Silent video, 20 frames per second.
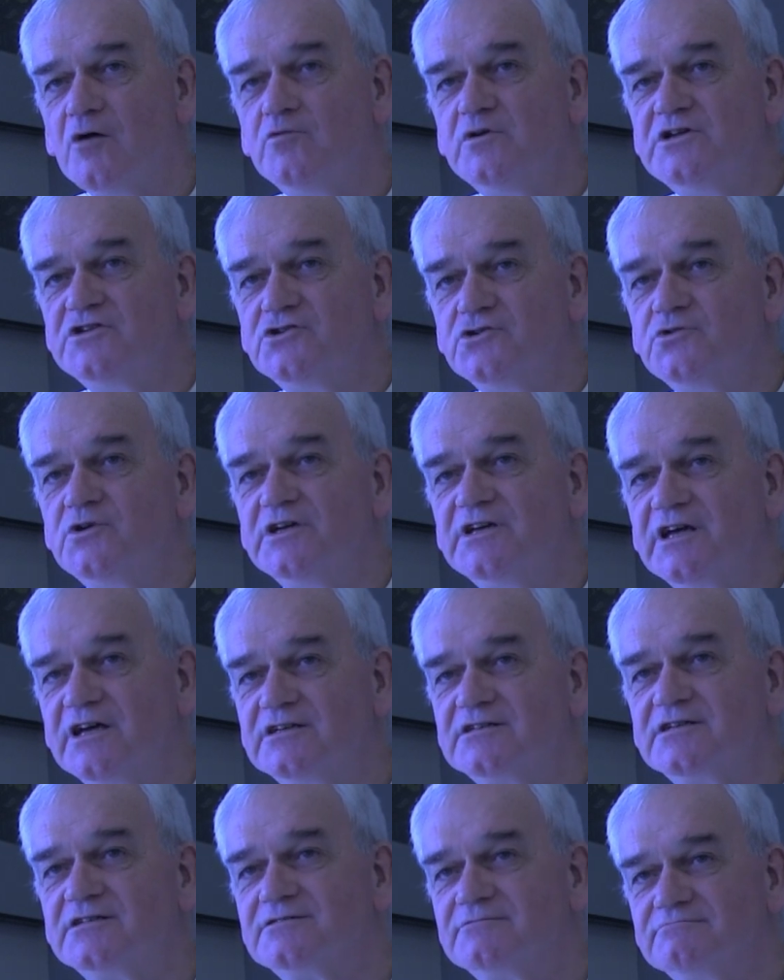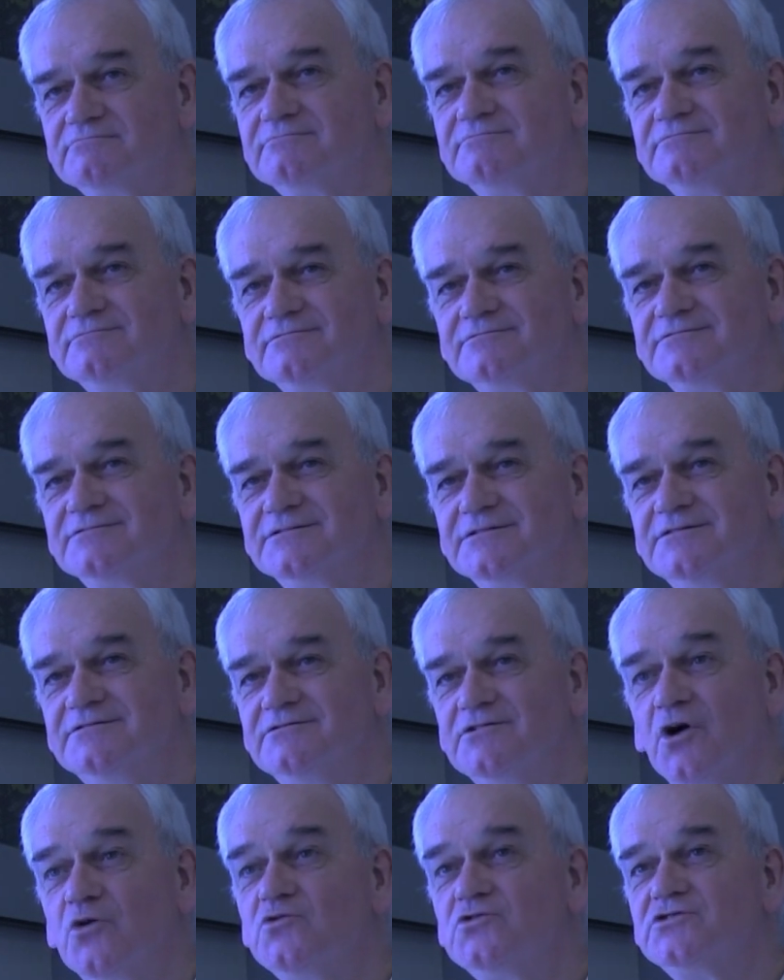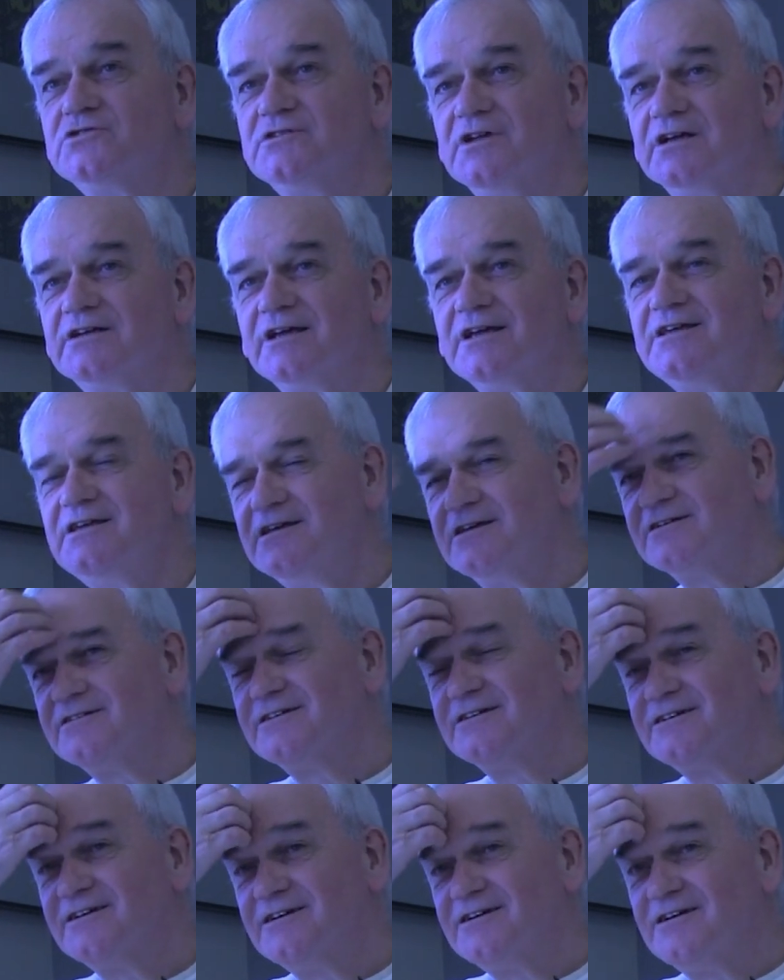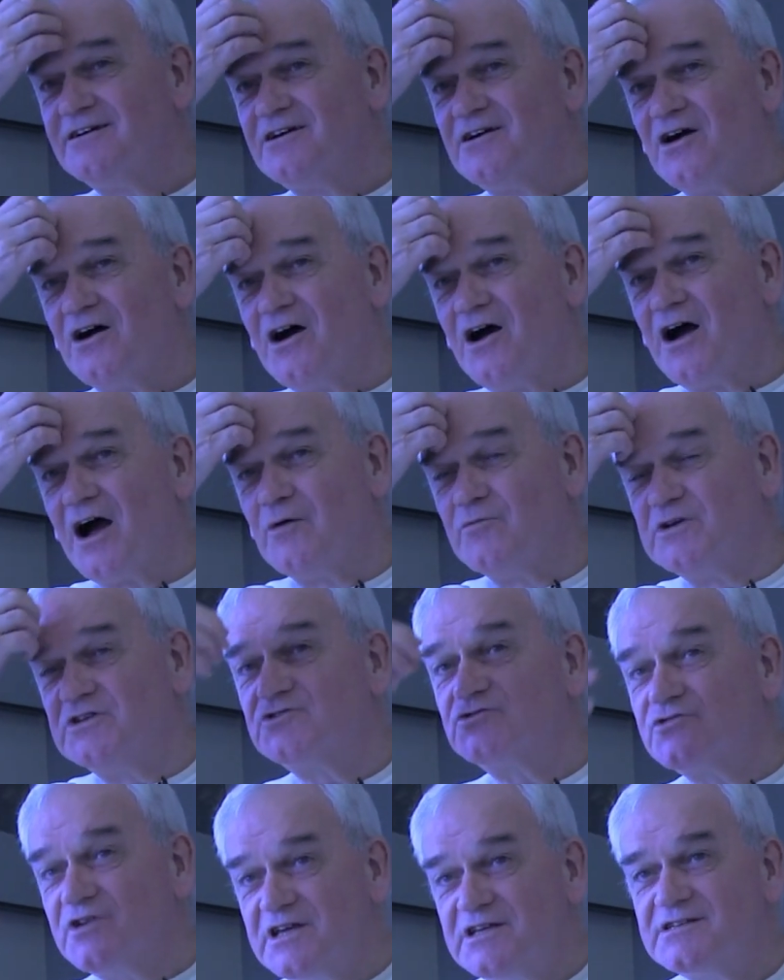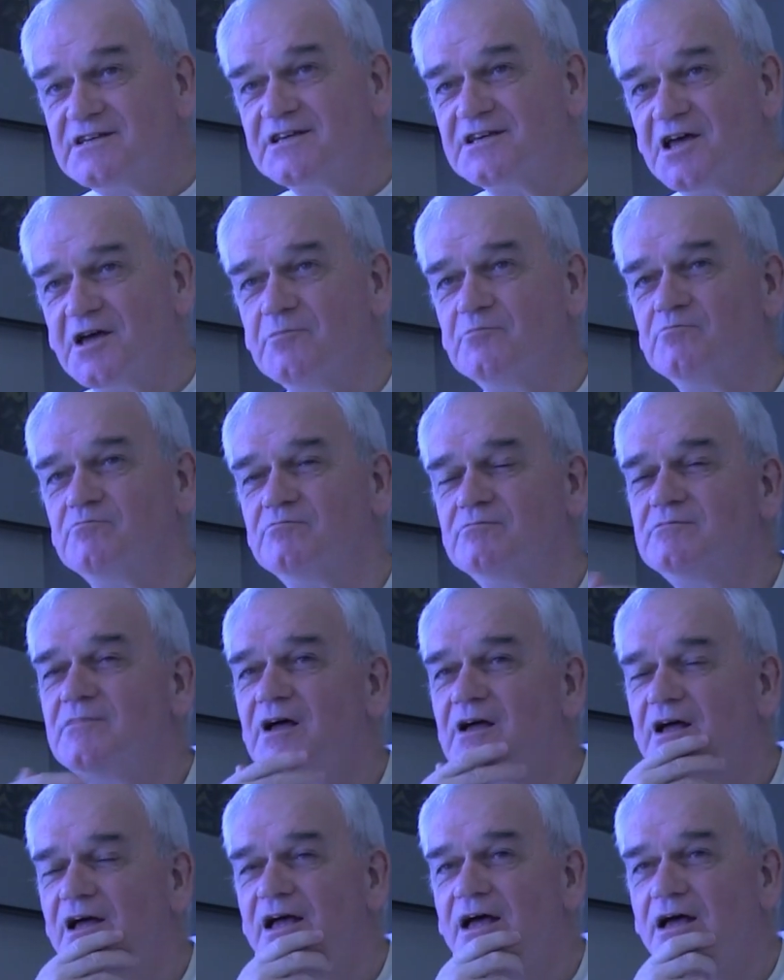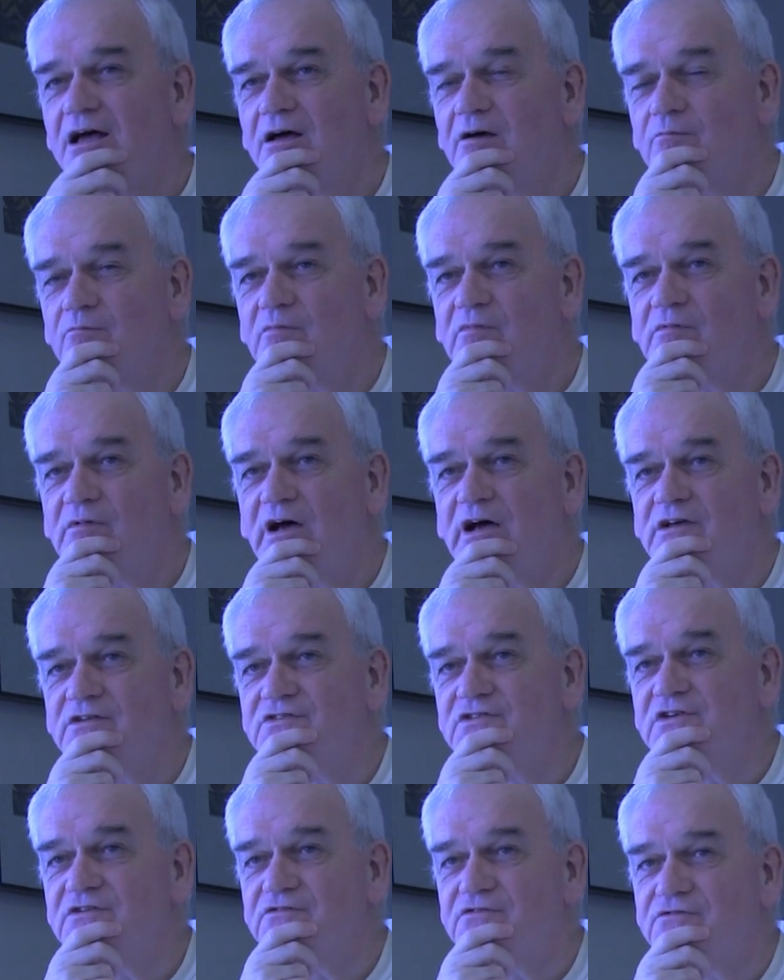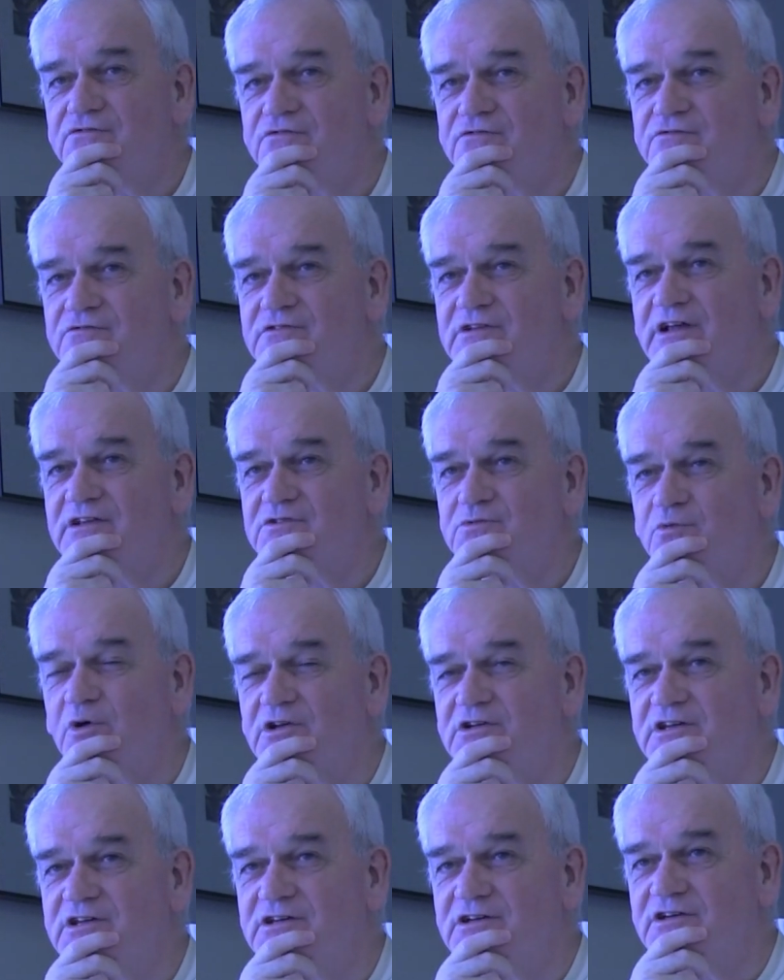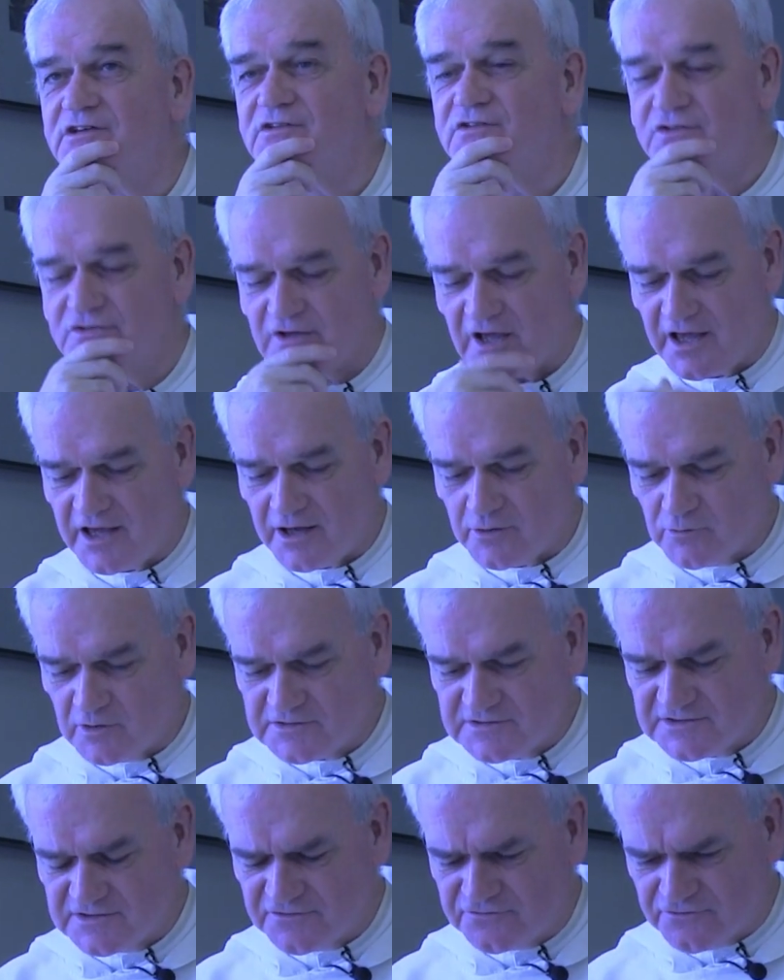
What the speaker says: we doing it notionally? Are we treating him as if that's what he is? What's the